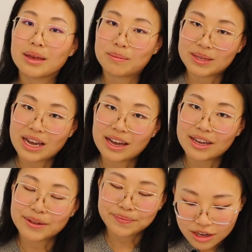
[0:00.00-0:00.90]
in
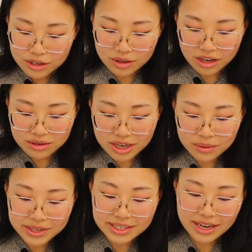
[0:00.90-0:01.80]
Pattaya. So the
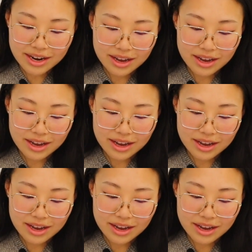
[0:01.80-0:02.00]
hotel we stayed